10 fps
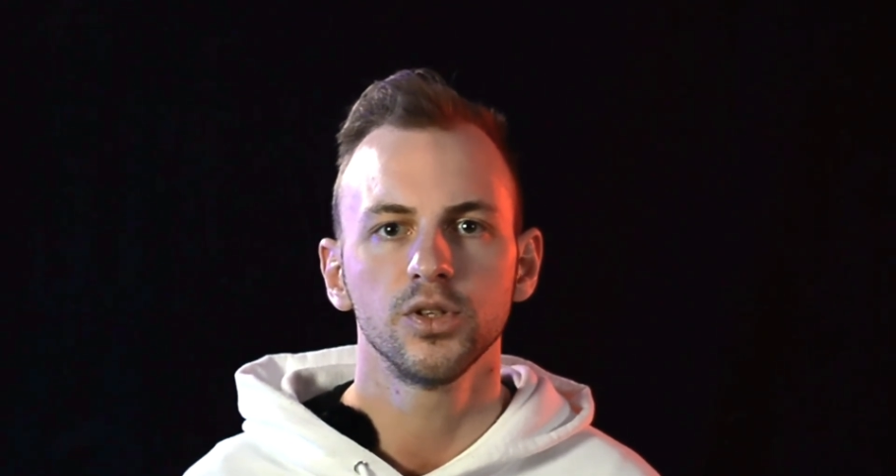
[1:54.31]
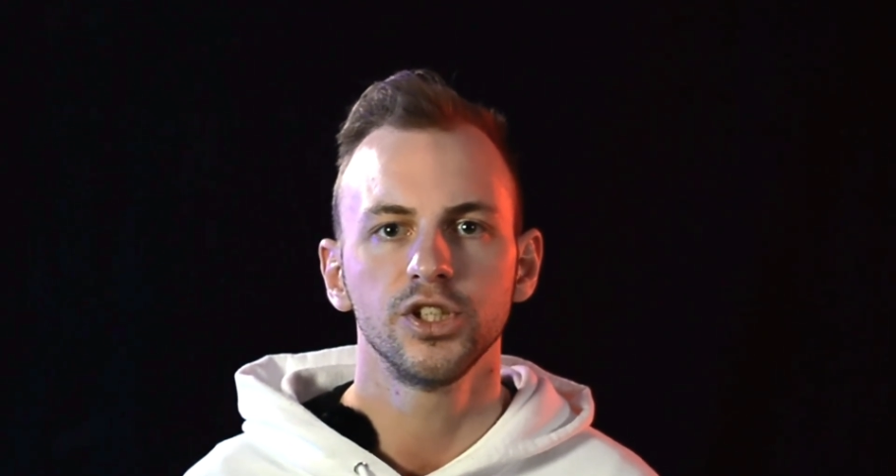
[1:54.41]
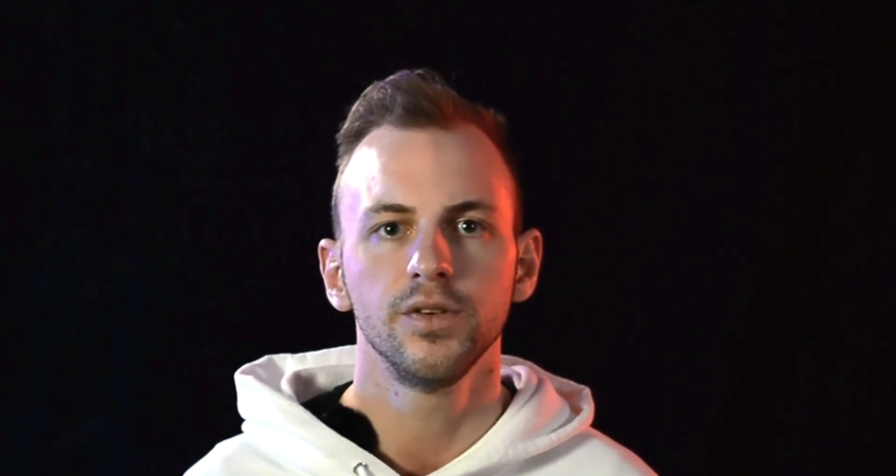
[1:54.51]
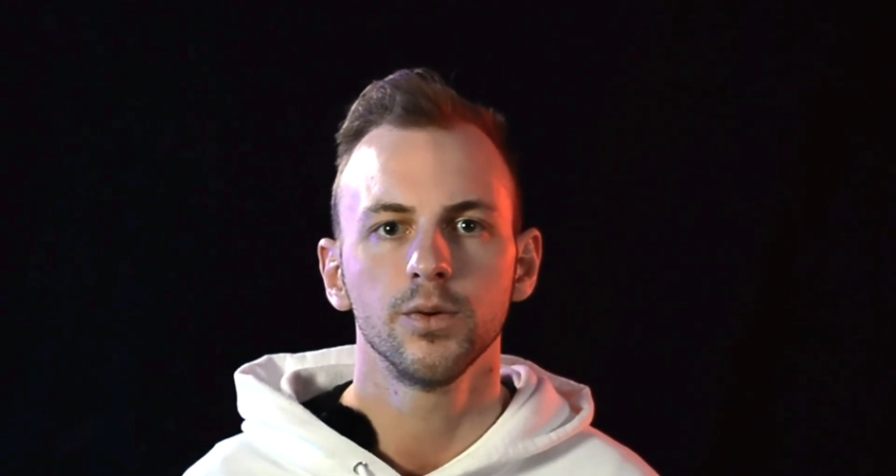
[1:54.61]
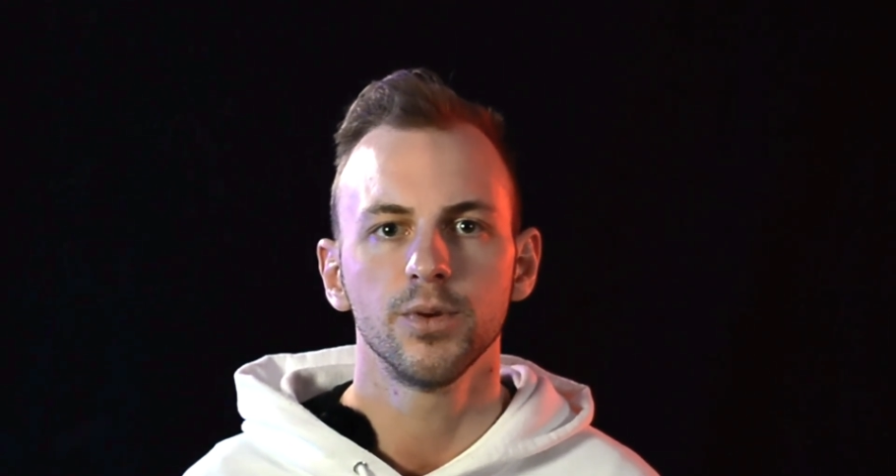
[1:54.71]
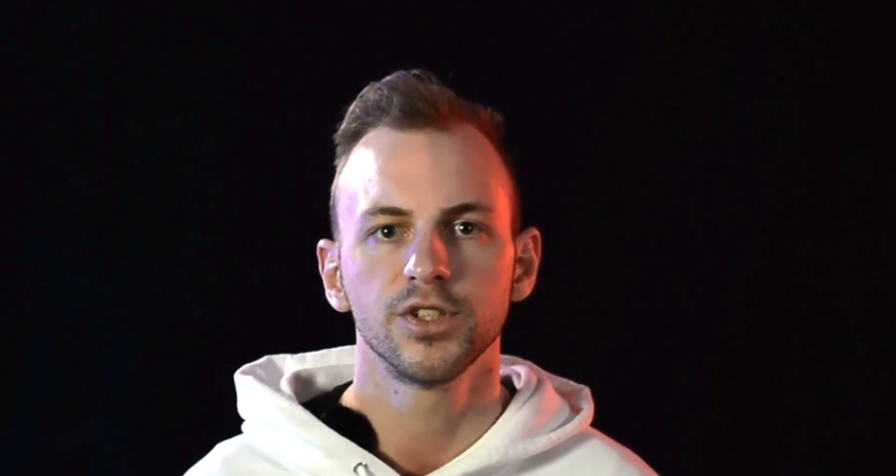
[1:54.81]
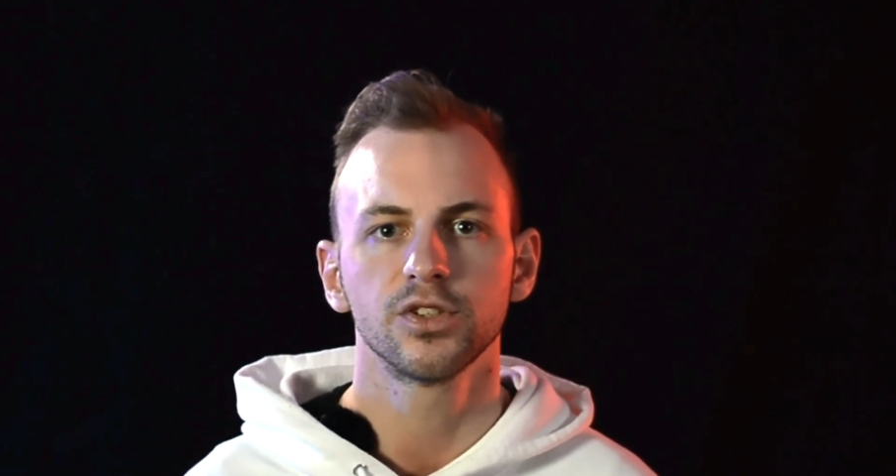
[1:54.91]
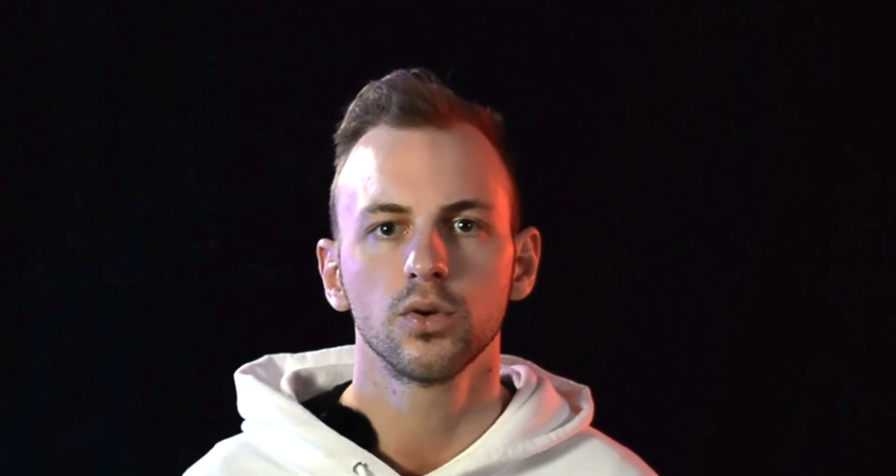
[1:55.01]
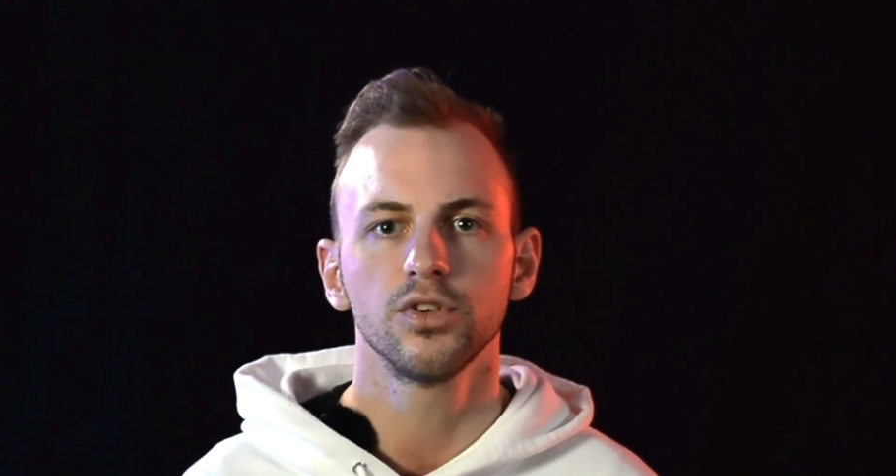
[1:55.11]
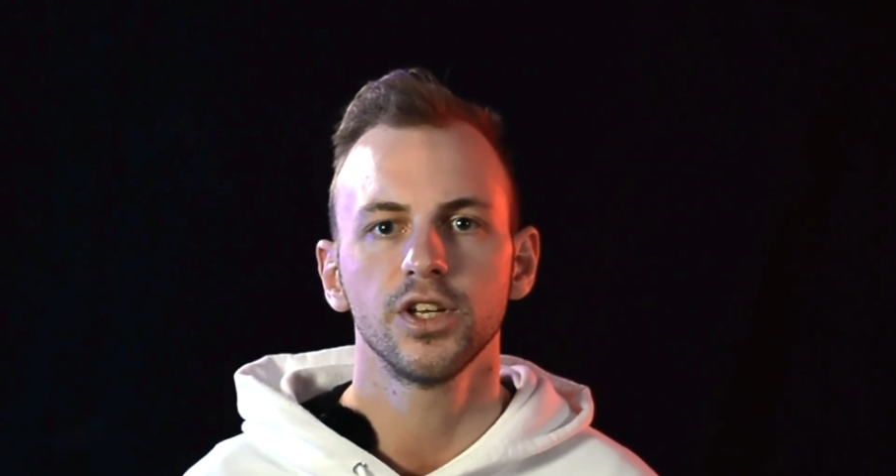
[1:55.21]
achieve your
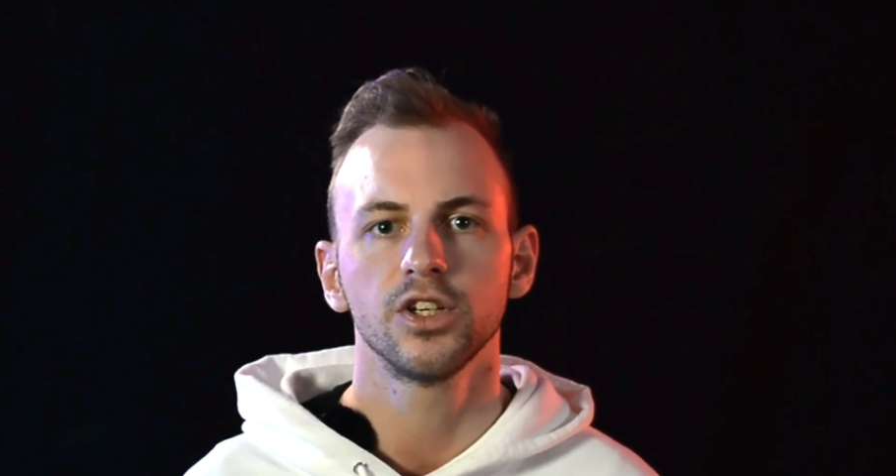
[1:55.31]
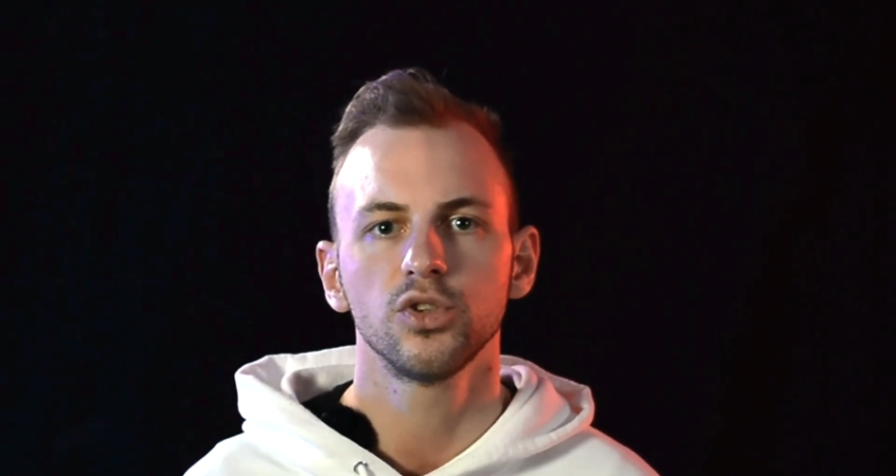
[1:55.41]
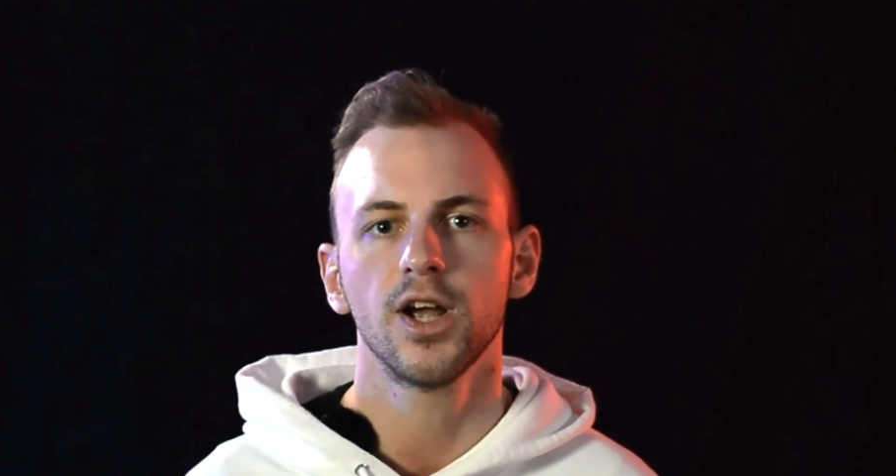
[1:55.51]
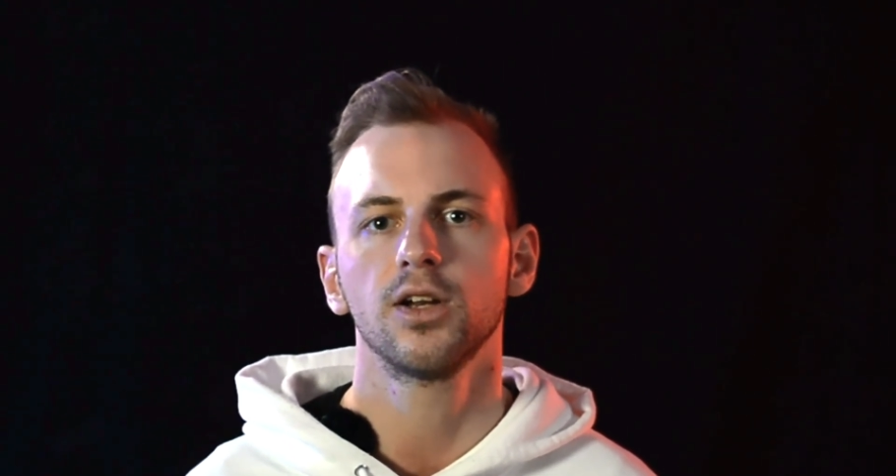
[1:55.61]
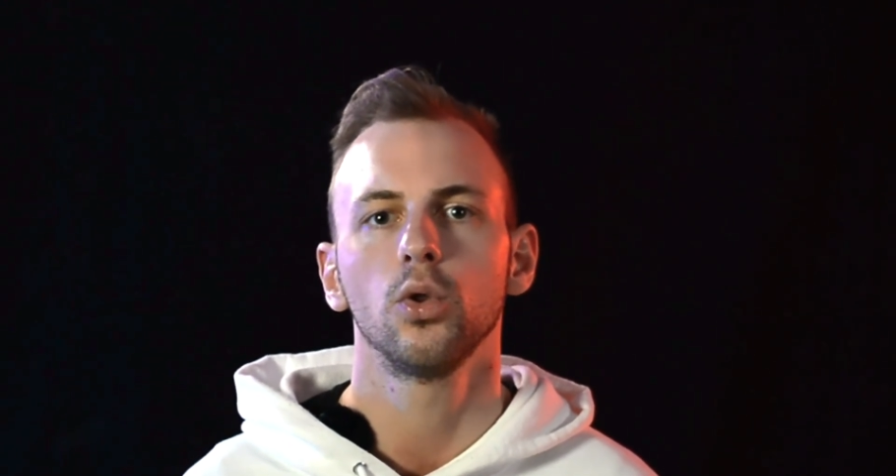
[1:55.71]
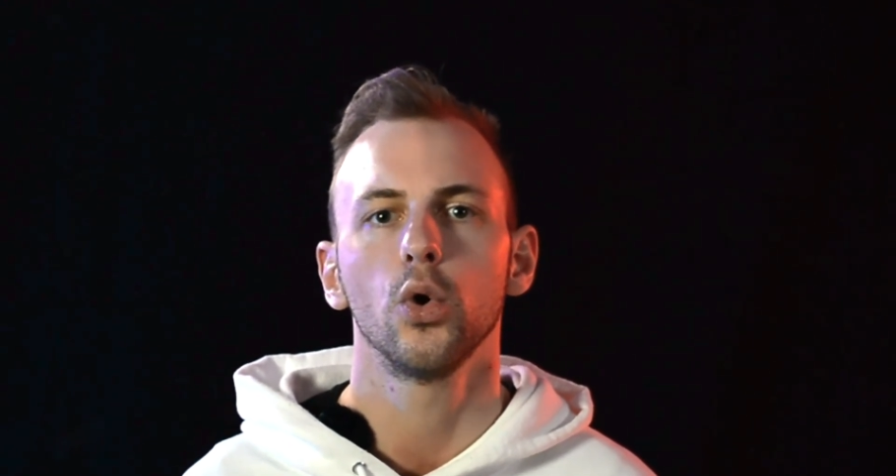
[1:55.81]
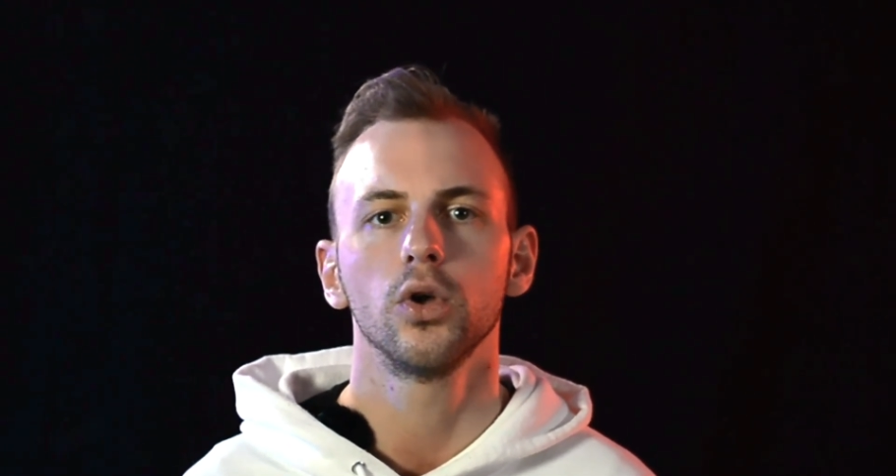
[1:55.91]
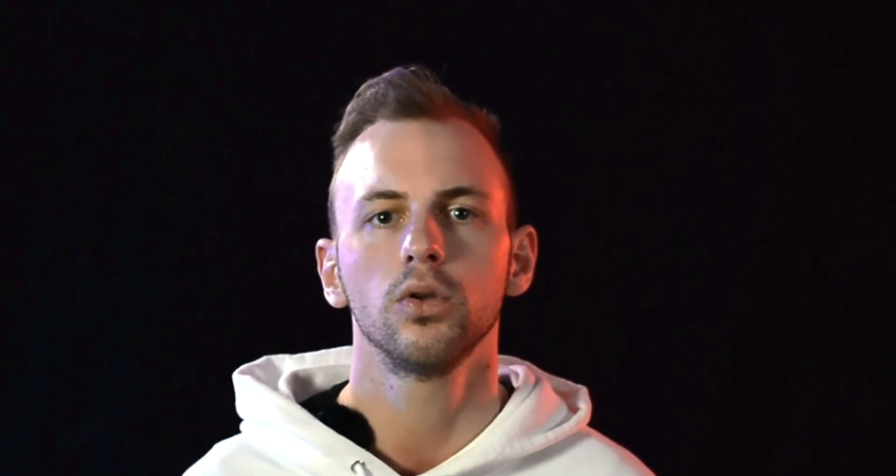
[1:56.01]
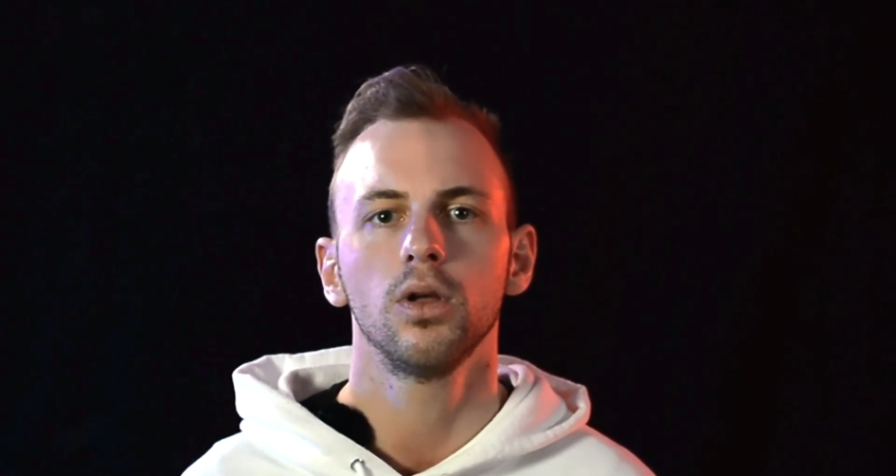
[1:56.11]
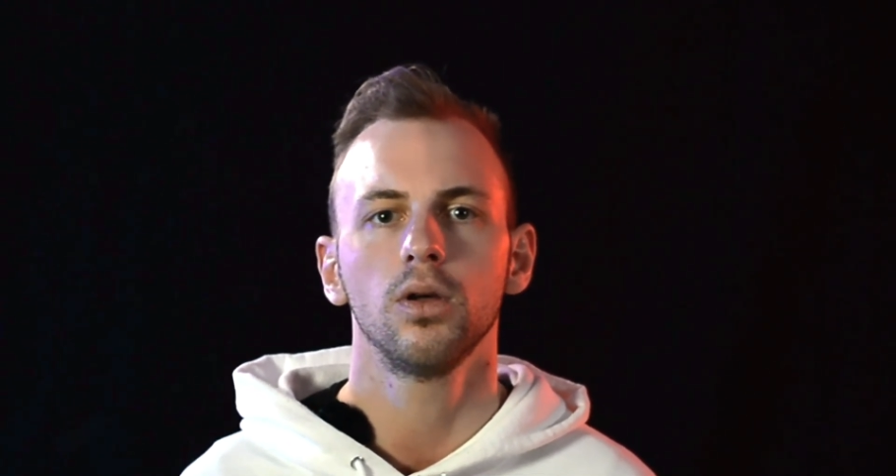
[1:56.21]
business goals and attract loyal